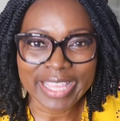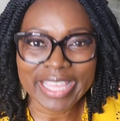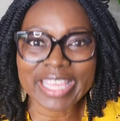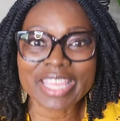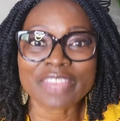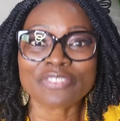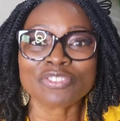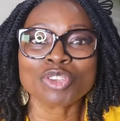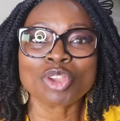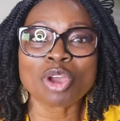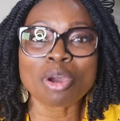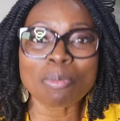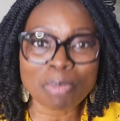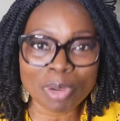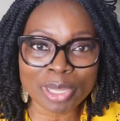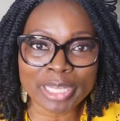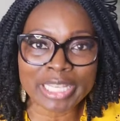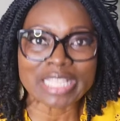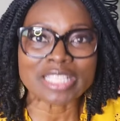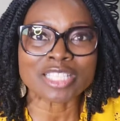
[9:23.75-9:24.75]
If
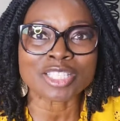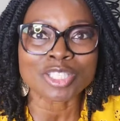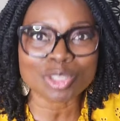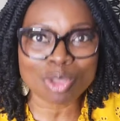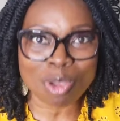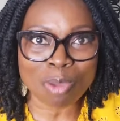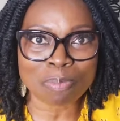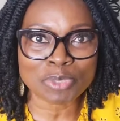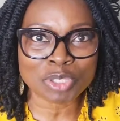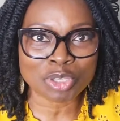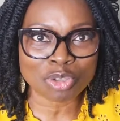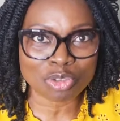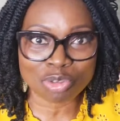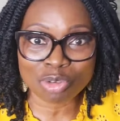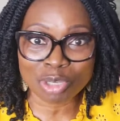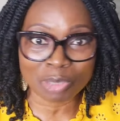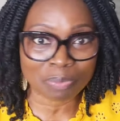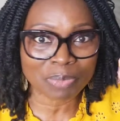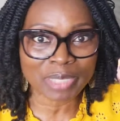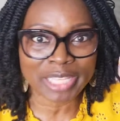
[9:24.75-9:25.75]
nobody stops you,
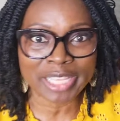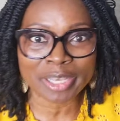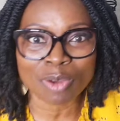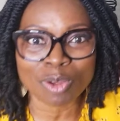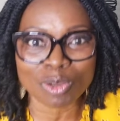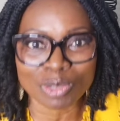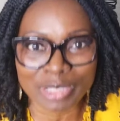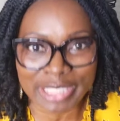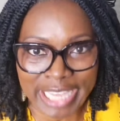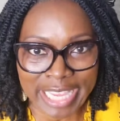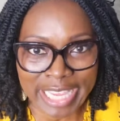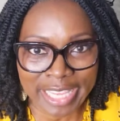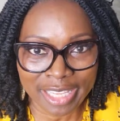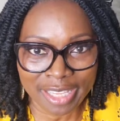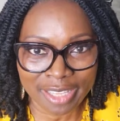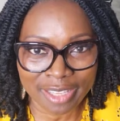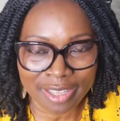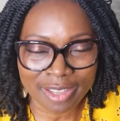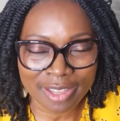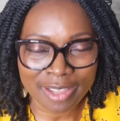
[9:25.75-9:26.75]
you can play all
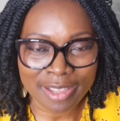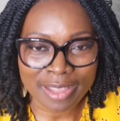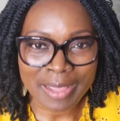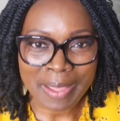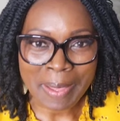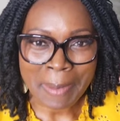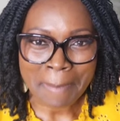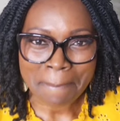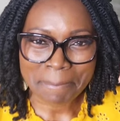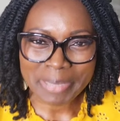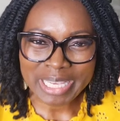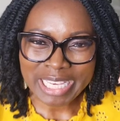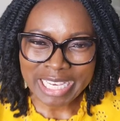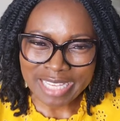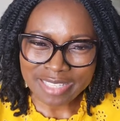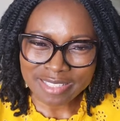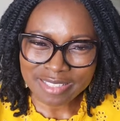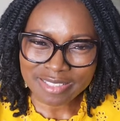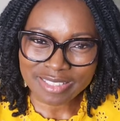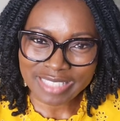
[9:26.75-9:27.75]
day,
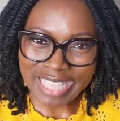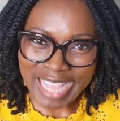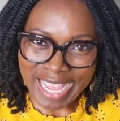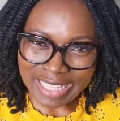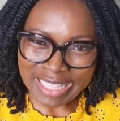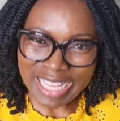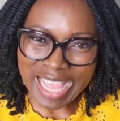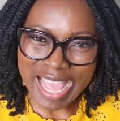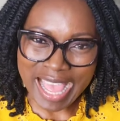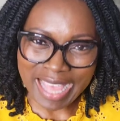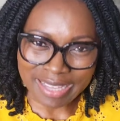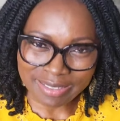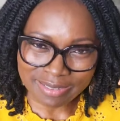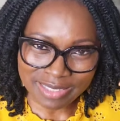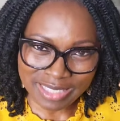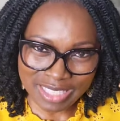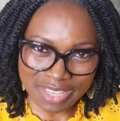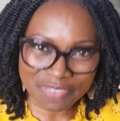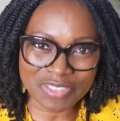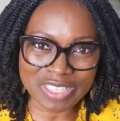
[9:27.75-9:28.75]
because that
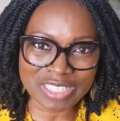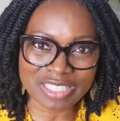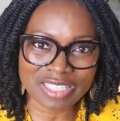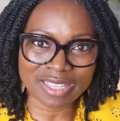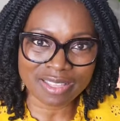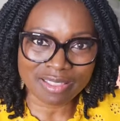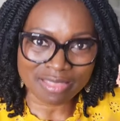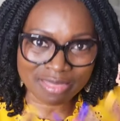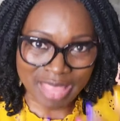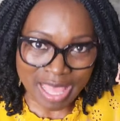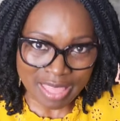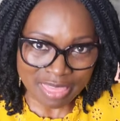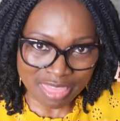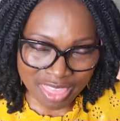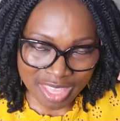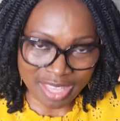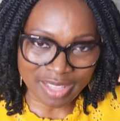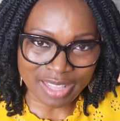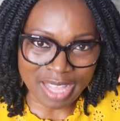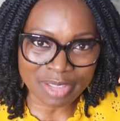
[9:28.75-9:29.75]
activity, that
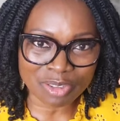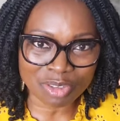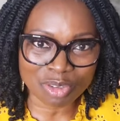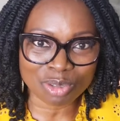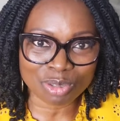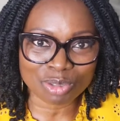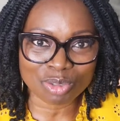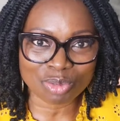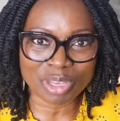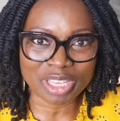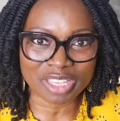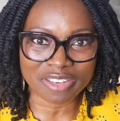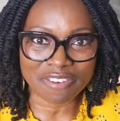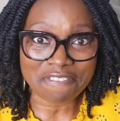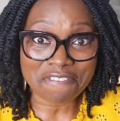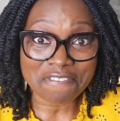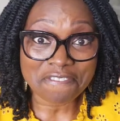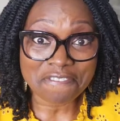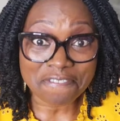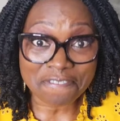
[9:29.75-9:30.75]
thing that you're doing
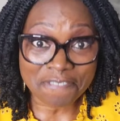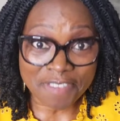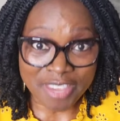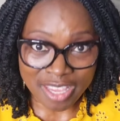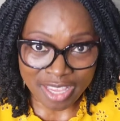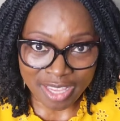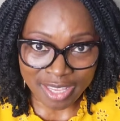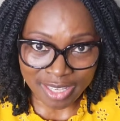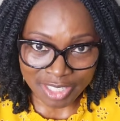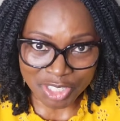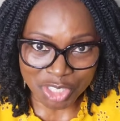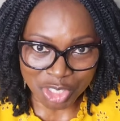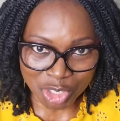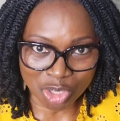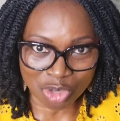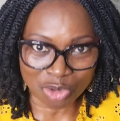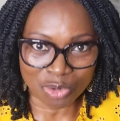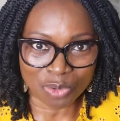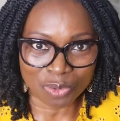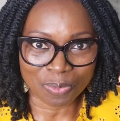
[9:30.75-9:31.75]
feeds
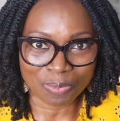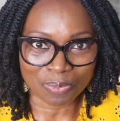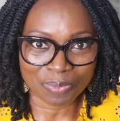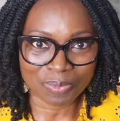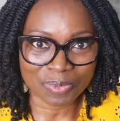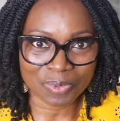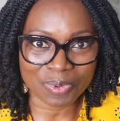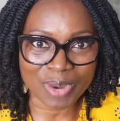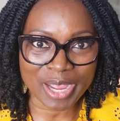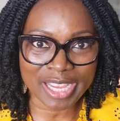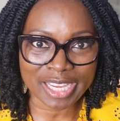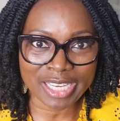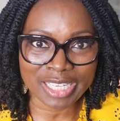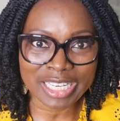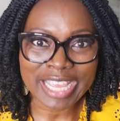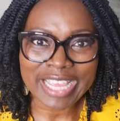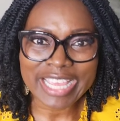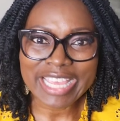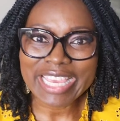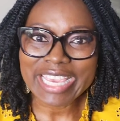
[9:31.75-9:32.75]
you, right?
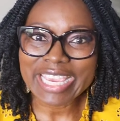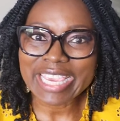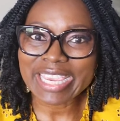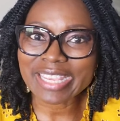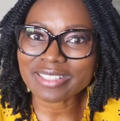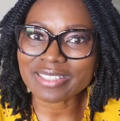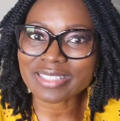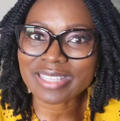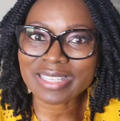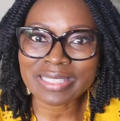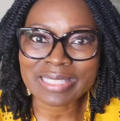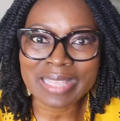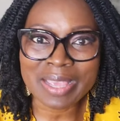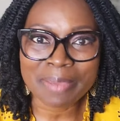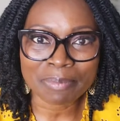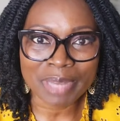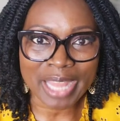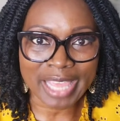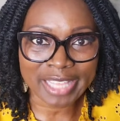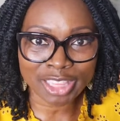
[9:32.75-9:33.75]
It's the
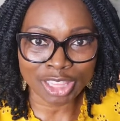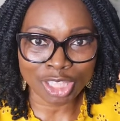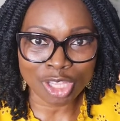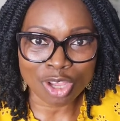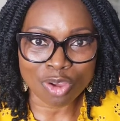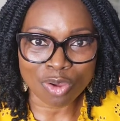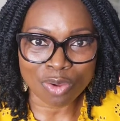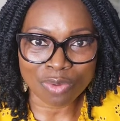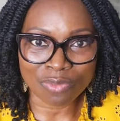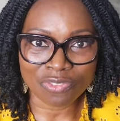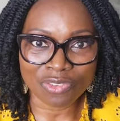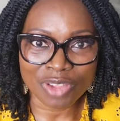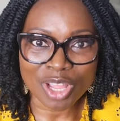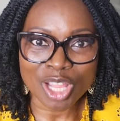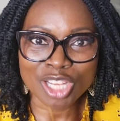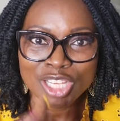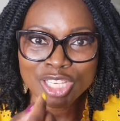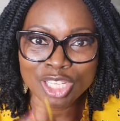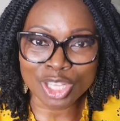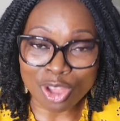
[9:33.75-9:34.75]
same like love.
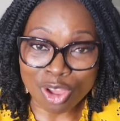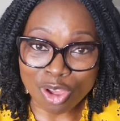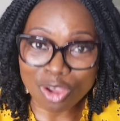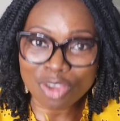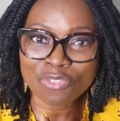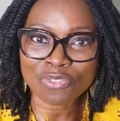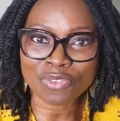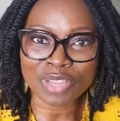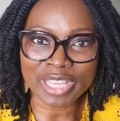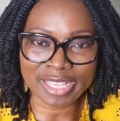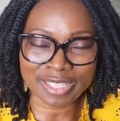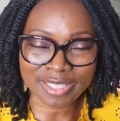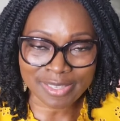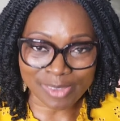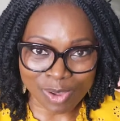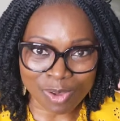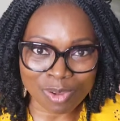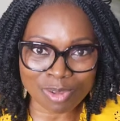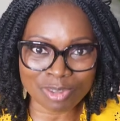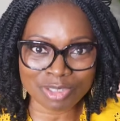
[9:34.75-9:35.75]
Love is
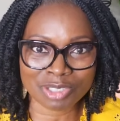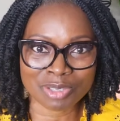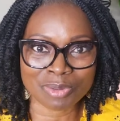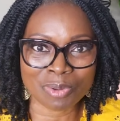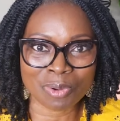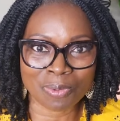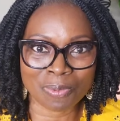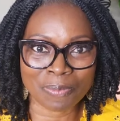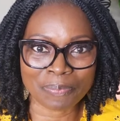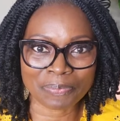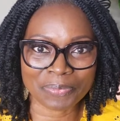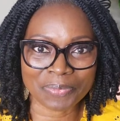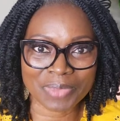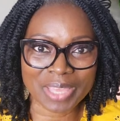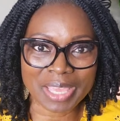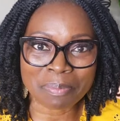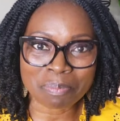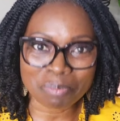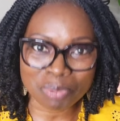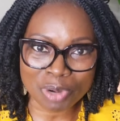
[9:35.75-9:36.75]
also
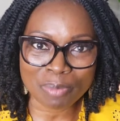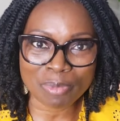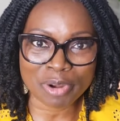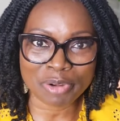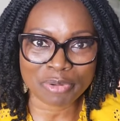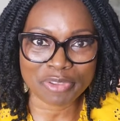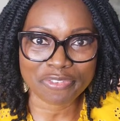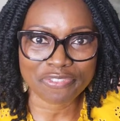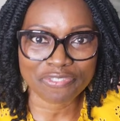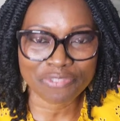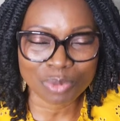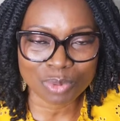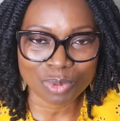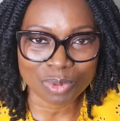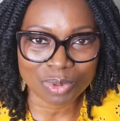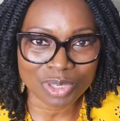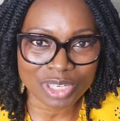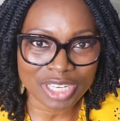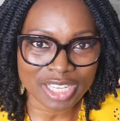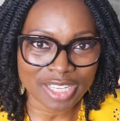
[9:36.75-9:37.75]
a primary
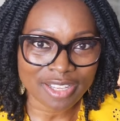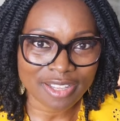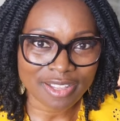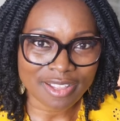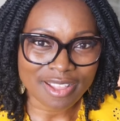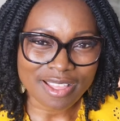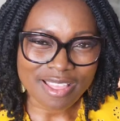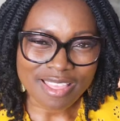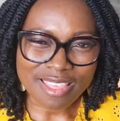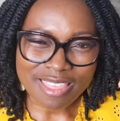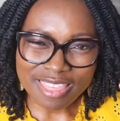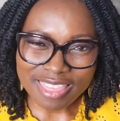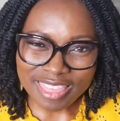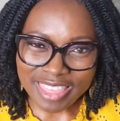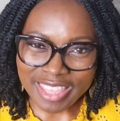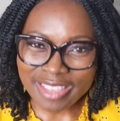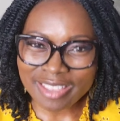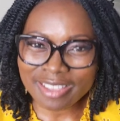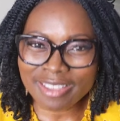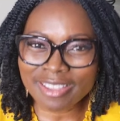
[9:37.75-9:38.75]
food.
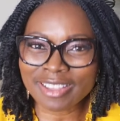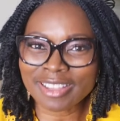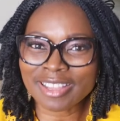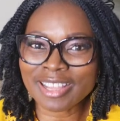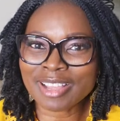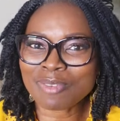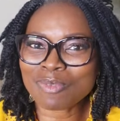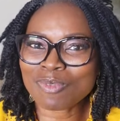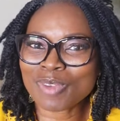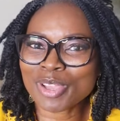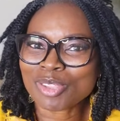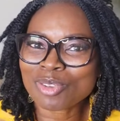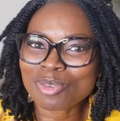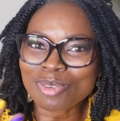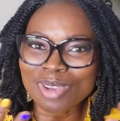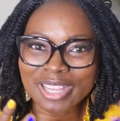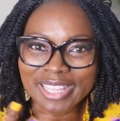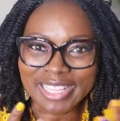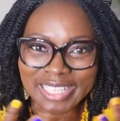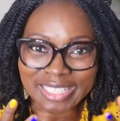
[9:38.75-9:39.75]
Think when you
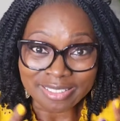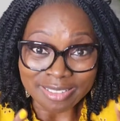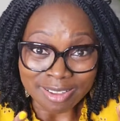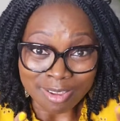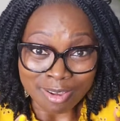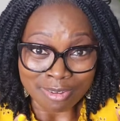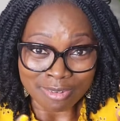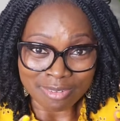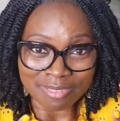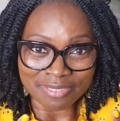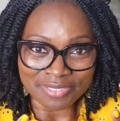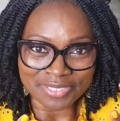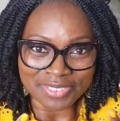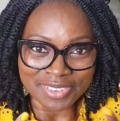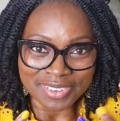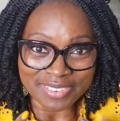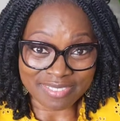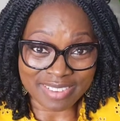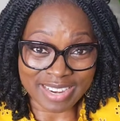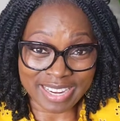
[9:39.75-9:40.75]
are in love,
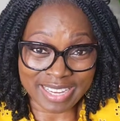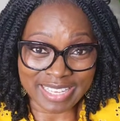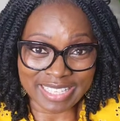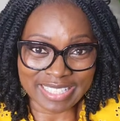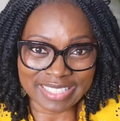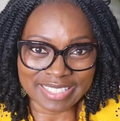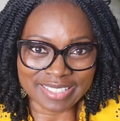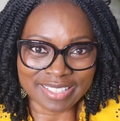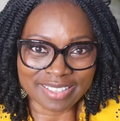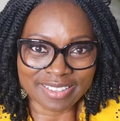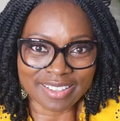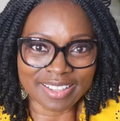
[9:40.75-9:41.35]
right?